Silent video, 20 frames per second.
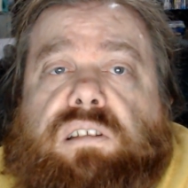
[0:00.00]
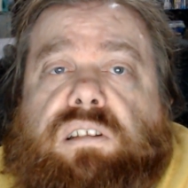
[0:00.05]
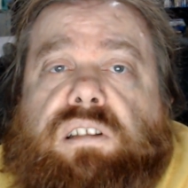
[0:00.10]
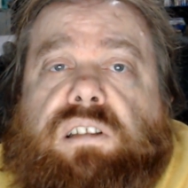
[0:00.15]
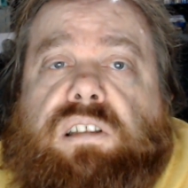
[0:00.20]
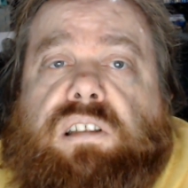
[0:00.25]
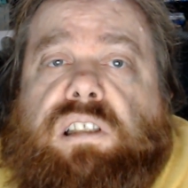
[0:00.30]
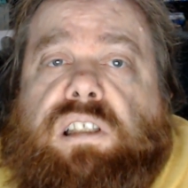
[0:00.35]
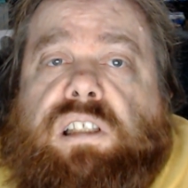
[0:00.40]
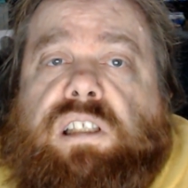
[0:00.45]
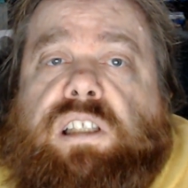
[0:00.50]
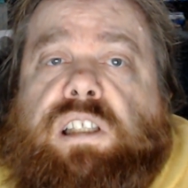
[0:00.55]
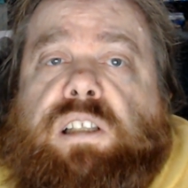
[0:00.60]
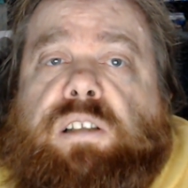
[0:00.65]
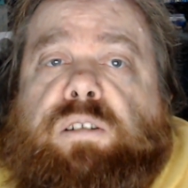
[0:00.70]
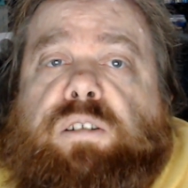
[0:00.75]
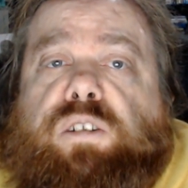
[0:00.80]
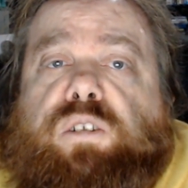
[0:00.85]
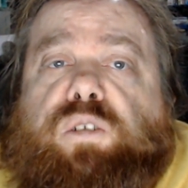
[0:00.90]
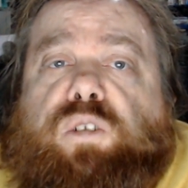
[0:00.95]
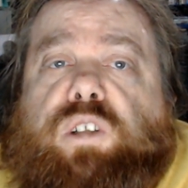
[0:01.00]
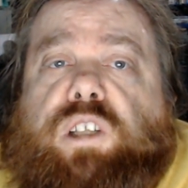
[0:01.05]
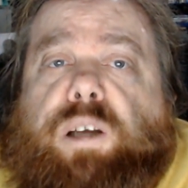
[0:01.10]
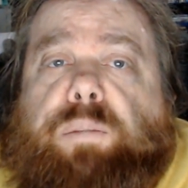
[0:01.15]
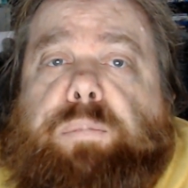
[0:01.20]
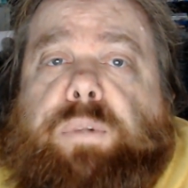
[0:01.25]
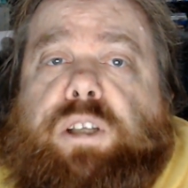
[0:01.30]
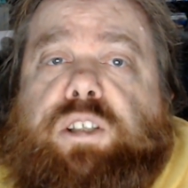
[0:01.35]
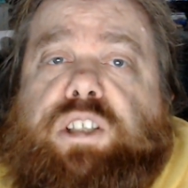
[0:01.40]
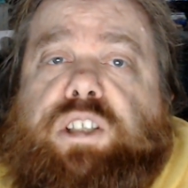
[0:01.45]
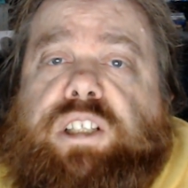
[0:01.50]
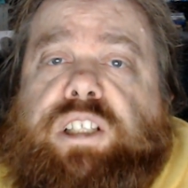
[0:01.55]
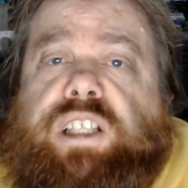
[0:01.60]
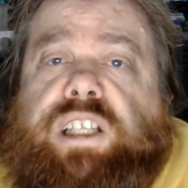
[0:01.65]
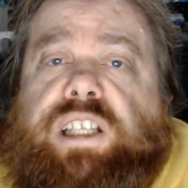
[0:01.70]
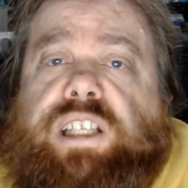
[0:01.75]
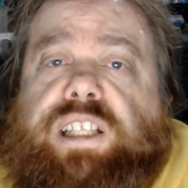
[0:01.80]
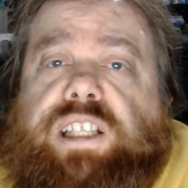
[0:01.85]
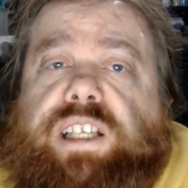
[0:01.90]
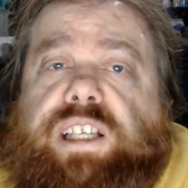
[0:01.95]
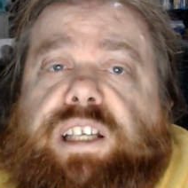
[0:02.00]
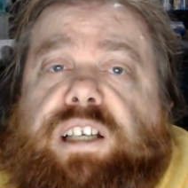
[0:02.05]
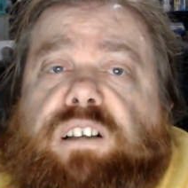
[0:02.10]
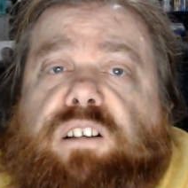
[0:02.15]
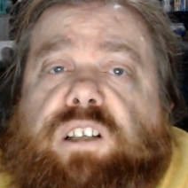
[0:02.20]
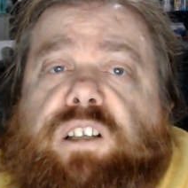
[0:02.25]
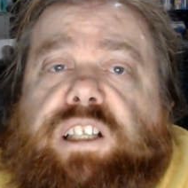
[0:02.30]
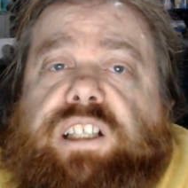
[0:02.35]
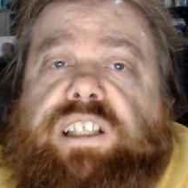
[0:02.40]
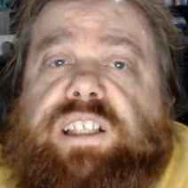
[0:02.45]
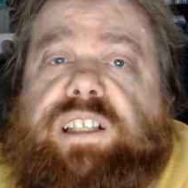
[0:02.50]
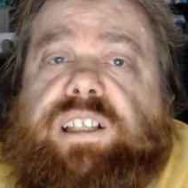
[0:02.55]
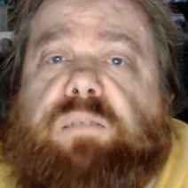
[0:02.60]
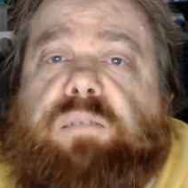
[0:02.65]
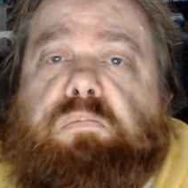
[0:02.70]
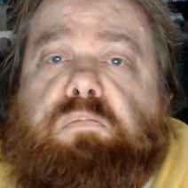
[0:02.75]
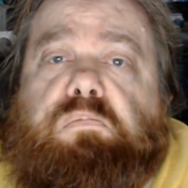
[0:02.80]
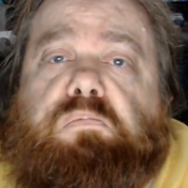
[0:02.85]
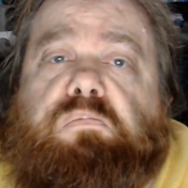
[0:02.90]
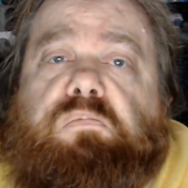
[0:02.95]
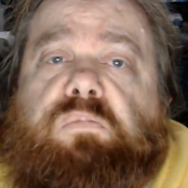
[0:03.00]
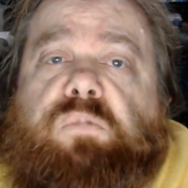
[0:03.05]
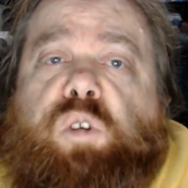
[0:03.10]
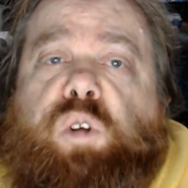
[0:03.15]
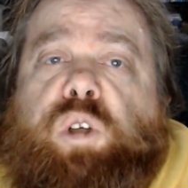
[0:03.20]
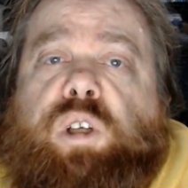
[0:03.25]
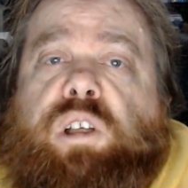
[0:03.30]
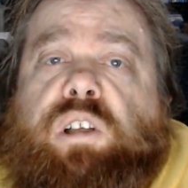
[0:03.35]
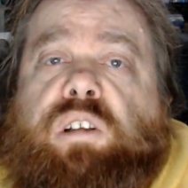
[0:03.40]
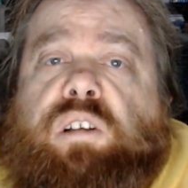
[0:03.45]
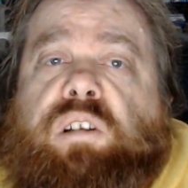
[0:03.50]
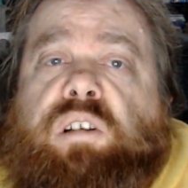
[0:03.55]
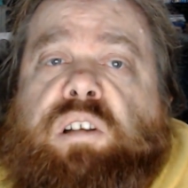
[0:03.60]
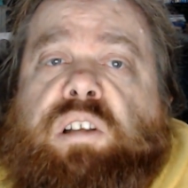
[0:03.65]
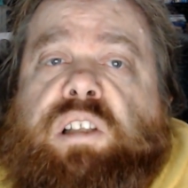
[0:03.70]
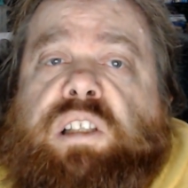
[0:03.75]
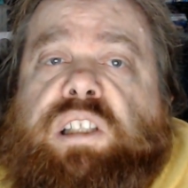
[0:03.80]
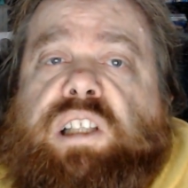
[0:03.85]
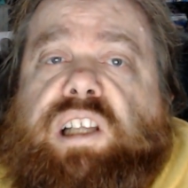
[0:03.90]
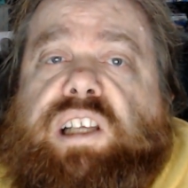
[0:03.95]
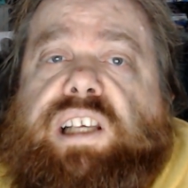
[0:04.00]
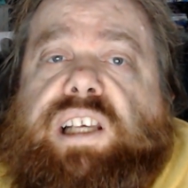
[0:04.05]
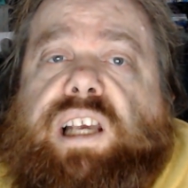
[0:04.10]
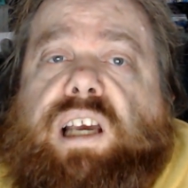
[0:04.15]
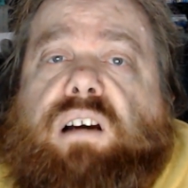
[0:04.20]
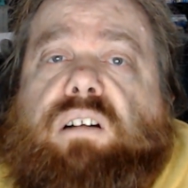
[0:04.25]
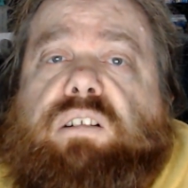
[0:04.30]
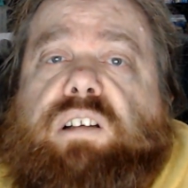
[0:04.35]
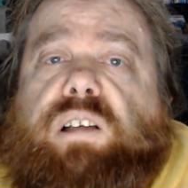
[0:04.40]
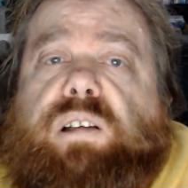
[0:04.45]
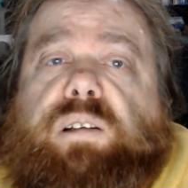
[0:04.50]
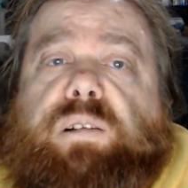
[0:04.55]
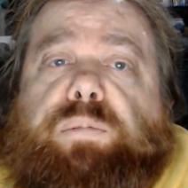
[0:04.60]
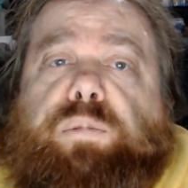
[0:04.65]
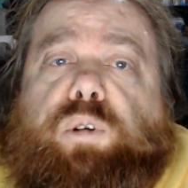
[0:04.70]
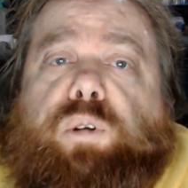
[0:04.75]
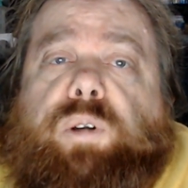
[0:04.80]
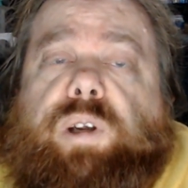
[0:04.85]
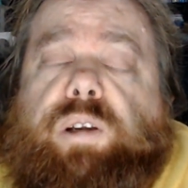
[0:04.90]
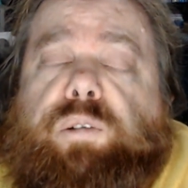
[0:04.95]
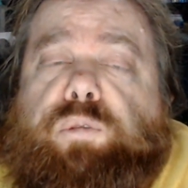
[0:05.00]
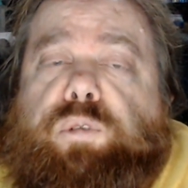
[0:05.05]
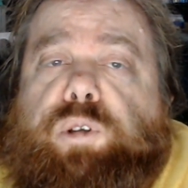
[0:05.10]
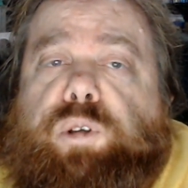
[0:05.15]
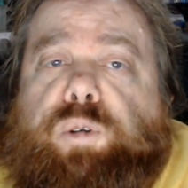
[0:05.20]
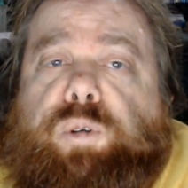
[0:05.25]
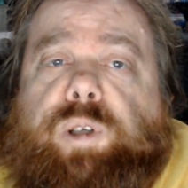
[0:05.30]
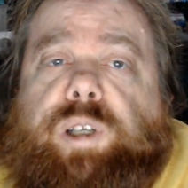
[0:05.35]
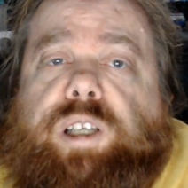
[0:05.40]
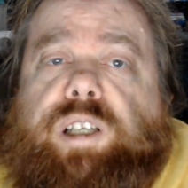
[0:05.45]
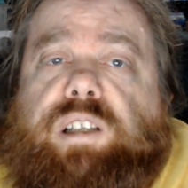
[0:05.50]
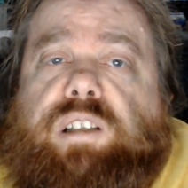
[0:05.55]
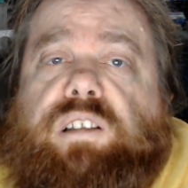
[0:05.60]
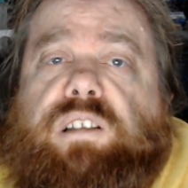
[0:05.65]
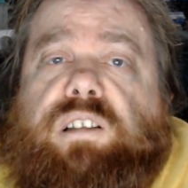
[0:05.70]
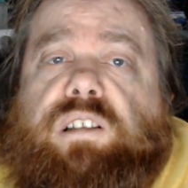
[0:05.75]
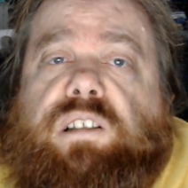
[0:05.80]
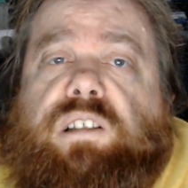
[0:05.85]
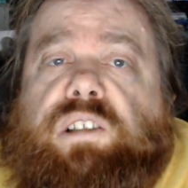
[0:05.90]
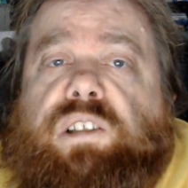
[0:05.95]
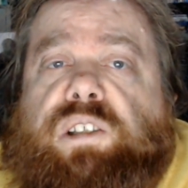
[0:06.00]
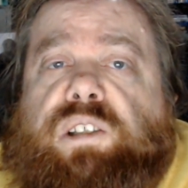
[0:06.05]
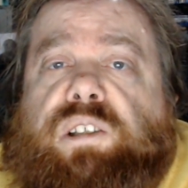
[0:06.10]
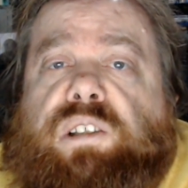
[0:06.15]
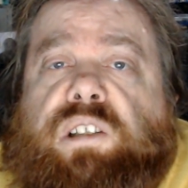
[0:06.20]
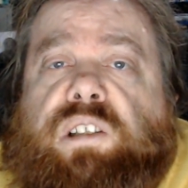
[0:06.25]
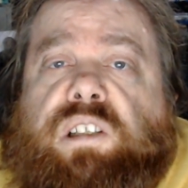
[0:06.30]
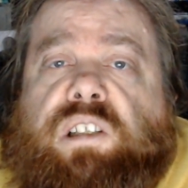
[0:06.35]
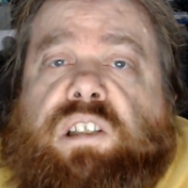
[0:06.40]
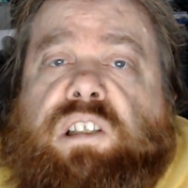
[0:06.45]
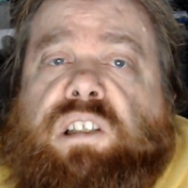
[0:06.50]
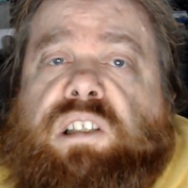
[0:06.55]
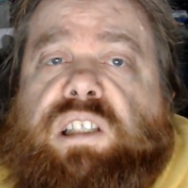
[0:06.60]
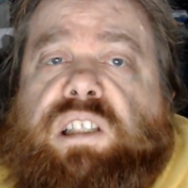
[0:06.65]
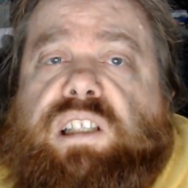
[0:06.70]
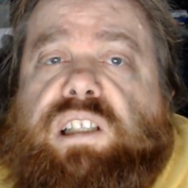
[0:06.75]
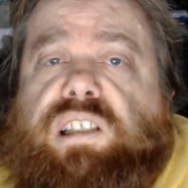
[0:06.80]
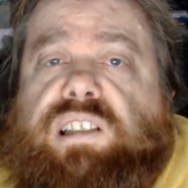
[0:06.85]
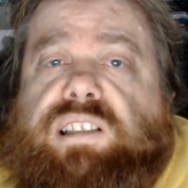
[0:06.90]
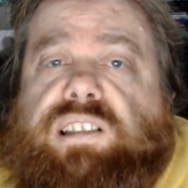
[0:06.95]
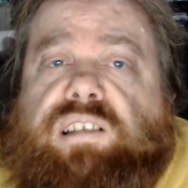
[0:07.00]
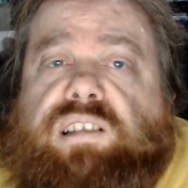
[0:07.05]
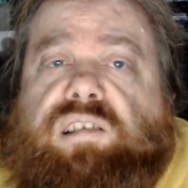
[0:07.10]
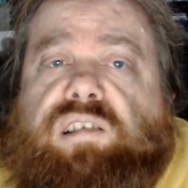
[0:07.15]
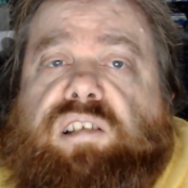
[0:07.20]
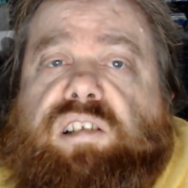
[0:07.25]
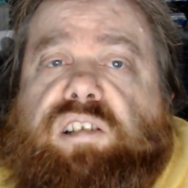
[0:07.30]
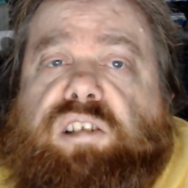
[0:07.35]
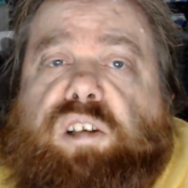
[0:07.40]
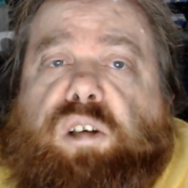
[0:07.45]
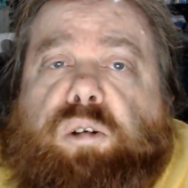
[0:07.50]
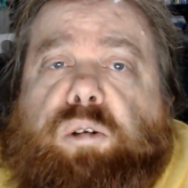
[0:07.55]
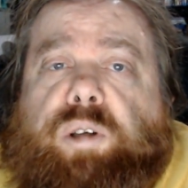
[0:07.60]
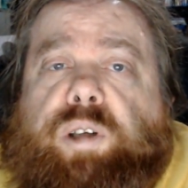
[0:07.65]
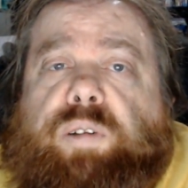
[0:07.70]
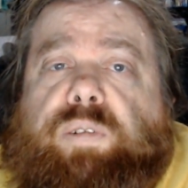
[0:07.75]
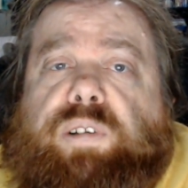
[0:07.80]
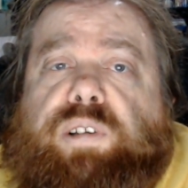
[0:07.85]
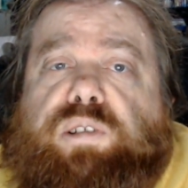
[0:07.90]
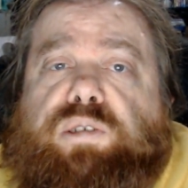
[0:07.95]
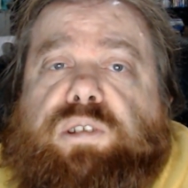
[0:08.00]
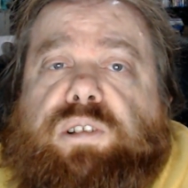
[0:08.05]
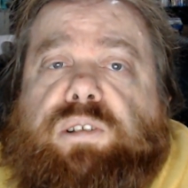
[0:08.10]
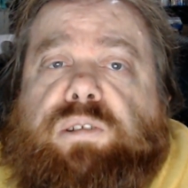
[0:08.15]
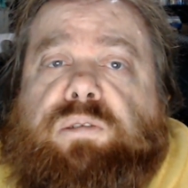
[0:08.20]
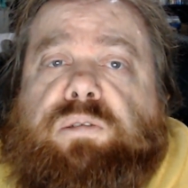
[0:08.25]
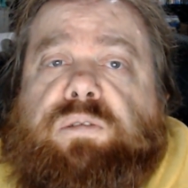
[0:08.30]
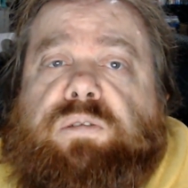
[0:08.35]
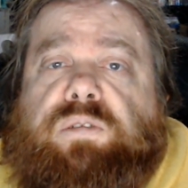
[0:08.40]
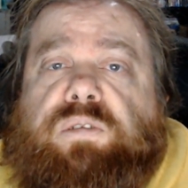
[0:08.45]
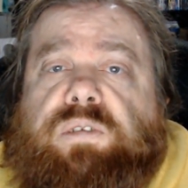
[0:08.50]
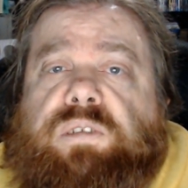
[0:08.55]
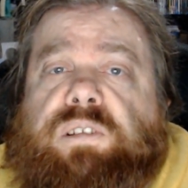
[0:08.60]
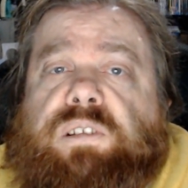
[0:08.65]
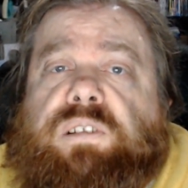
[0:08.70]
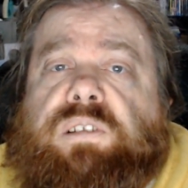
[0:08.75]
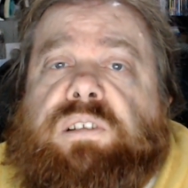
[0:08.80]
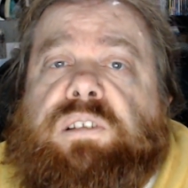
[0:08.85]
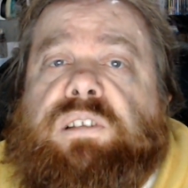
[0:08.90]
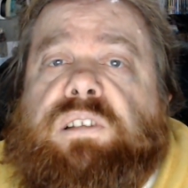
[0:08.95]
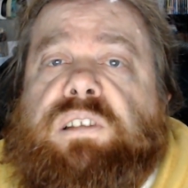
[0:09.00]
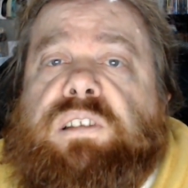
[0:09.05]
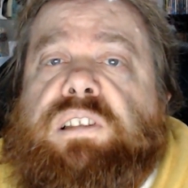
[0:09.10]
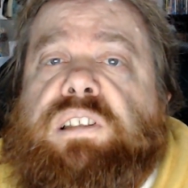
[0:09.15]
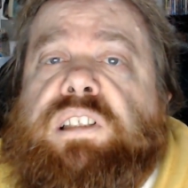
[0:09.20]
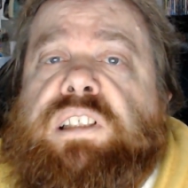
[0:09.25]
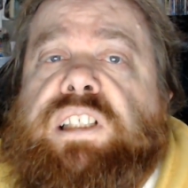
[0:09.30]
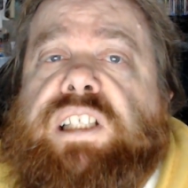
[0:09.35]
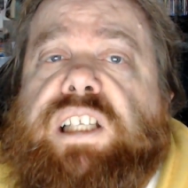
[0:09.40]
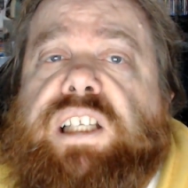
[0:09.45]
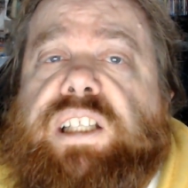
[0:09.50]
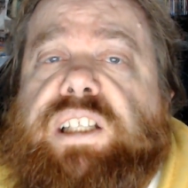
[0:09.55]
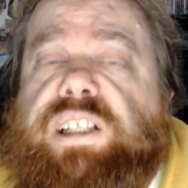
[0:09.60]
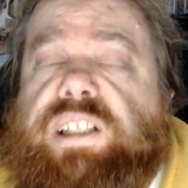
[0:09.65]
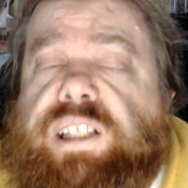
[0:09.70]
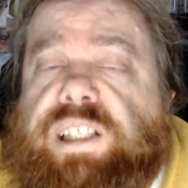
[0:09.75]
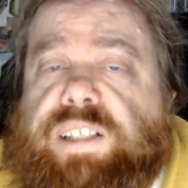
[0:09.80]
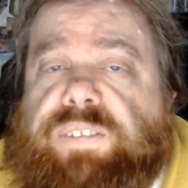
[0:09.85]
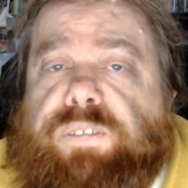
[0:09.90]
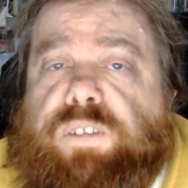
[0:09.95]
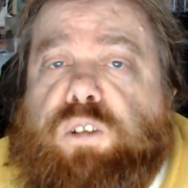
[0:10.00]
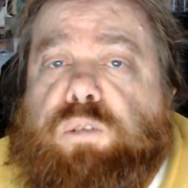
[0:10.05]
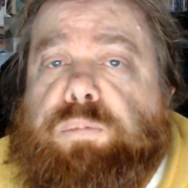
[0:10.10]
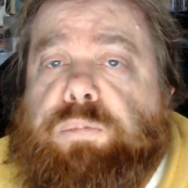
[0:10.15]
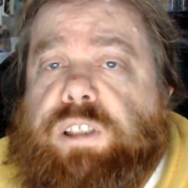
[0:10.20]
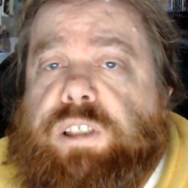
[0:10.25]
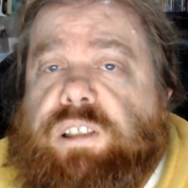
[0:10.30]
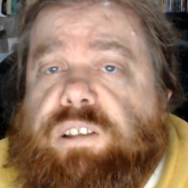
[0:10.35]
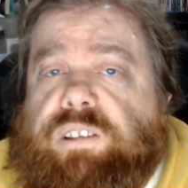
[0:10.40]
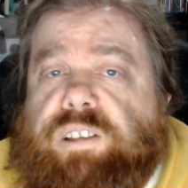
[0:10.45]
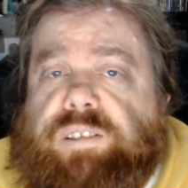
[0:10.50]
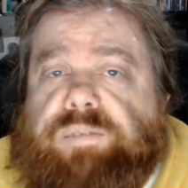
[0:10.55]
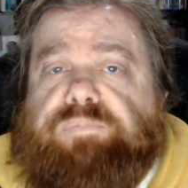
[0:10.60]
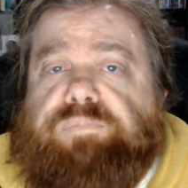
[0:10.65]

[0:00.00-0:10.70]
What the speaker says: Of course, I mentioned he's the the shell of this movie and really stole every role seen in this film, right?